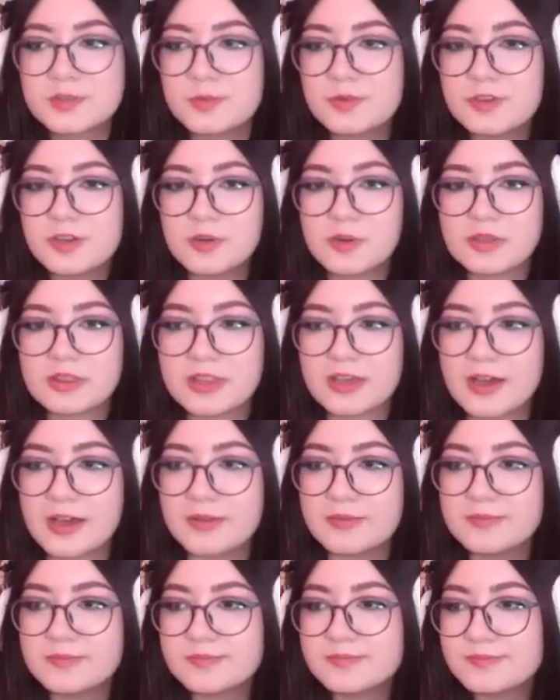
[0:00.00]
So we'll go with
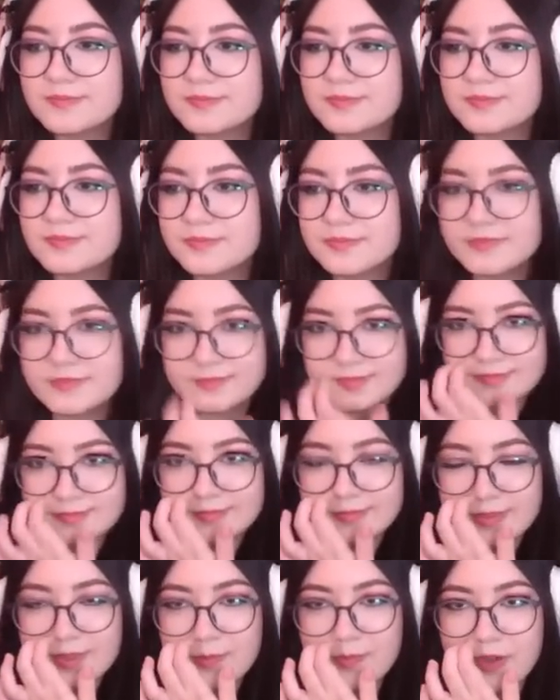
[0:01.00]
that.
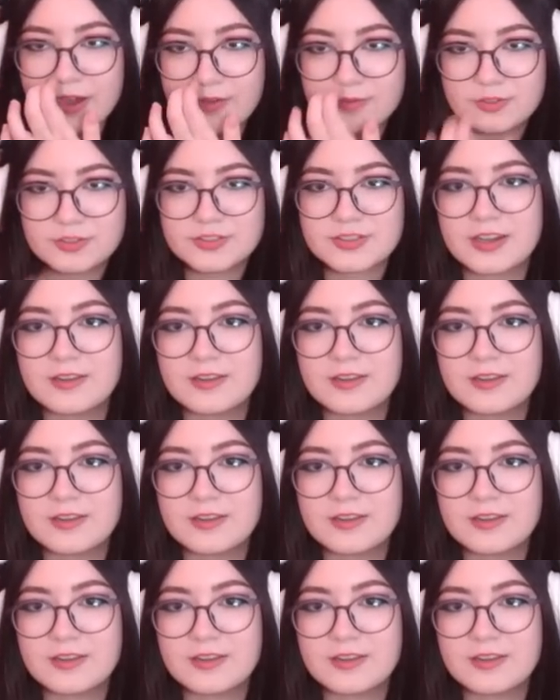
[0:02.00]
Pop